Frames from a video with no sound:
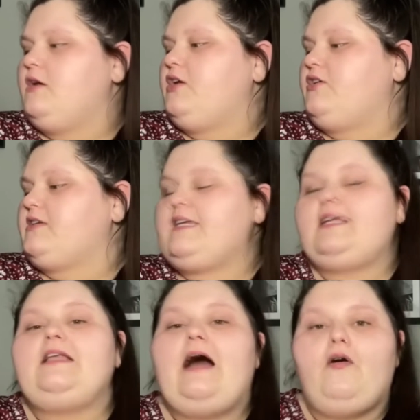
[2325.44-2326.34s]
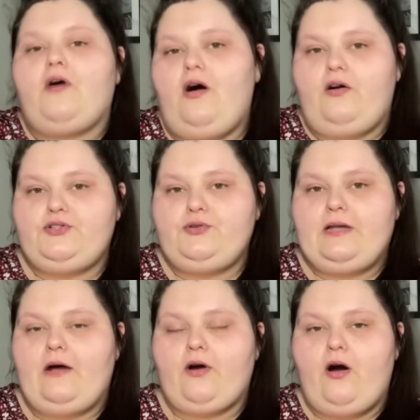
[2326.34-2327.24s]
You're sending alcohol to
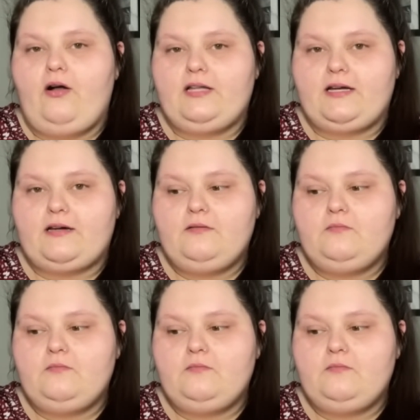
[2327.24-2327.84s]
an alcoholic.